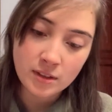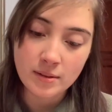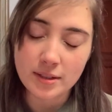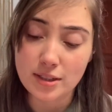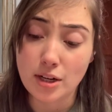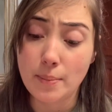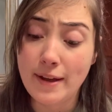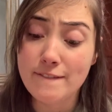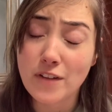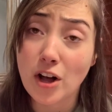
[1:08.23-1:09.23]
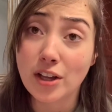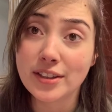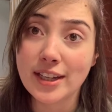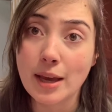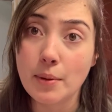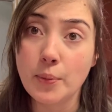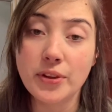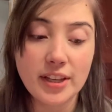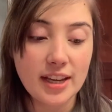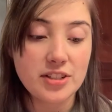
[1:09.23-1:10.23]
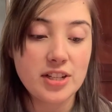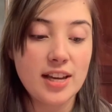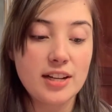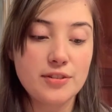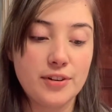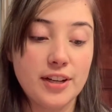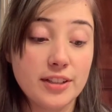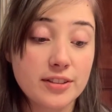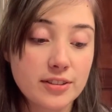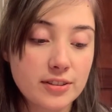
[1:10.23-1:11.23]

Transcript: It's not my fault they came up with a catchy catchphrase.